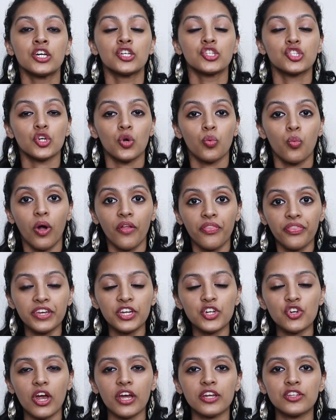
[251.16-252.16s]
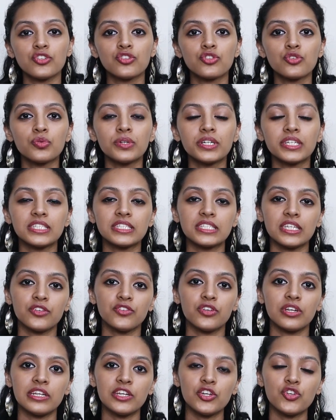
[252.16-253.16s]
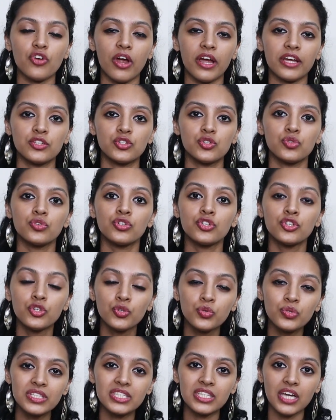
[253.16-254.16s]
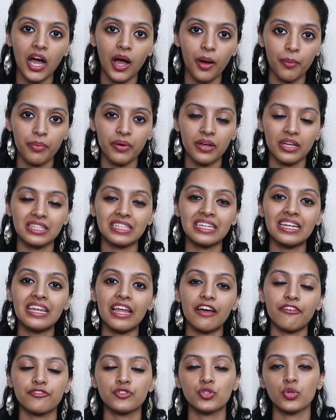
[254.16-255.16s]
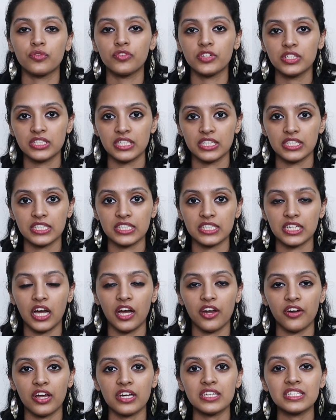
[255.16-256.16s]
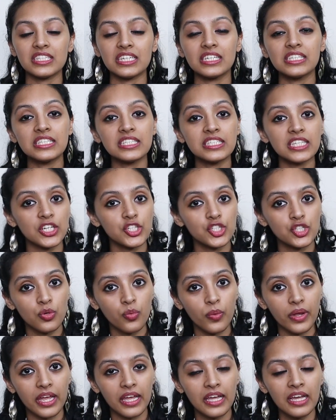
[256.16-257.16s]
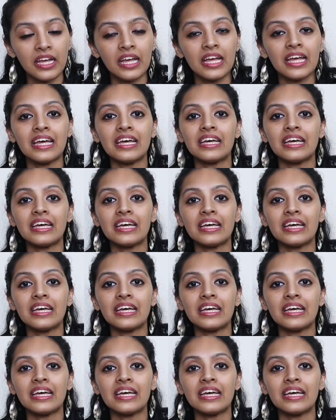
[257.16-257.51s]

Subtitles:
so what they try to do is they really try to use up the leftover sanskaras in such a way